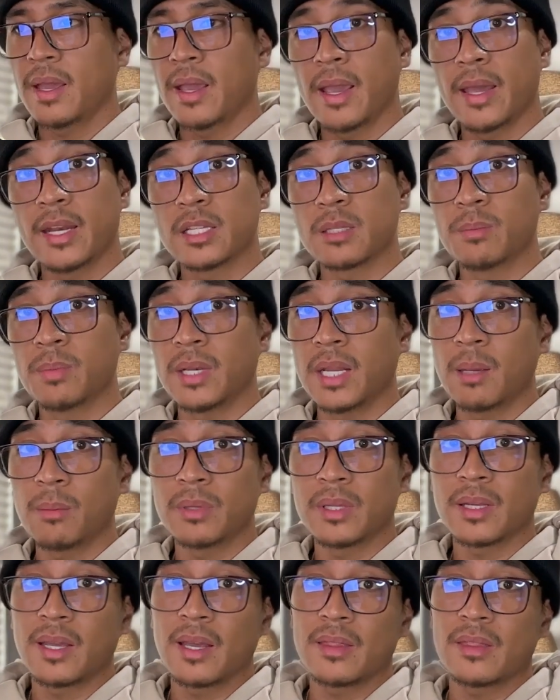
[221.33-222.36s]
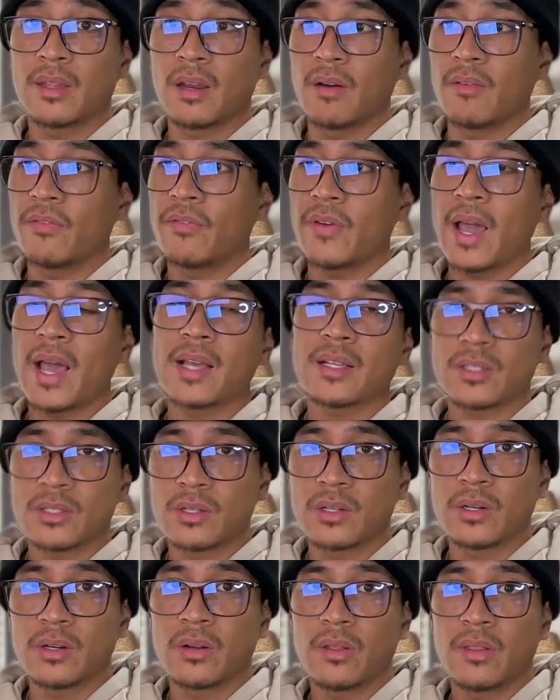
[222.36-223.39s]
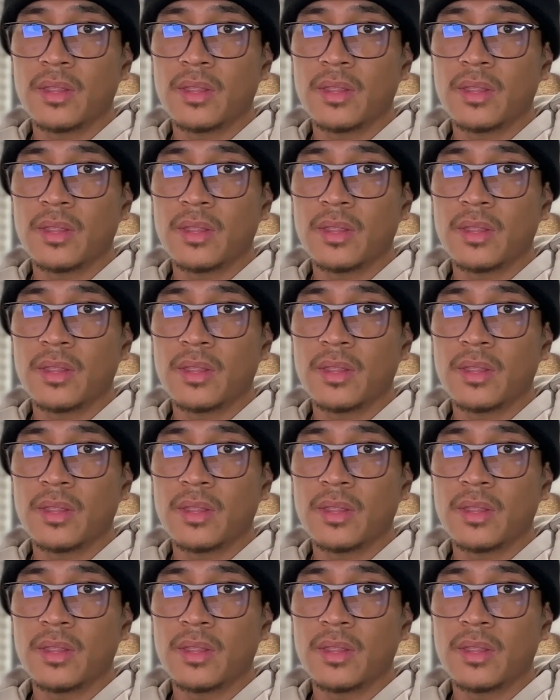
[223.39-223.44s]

and it's been able to get there faster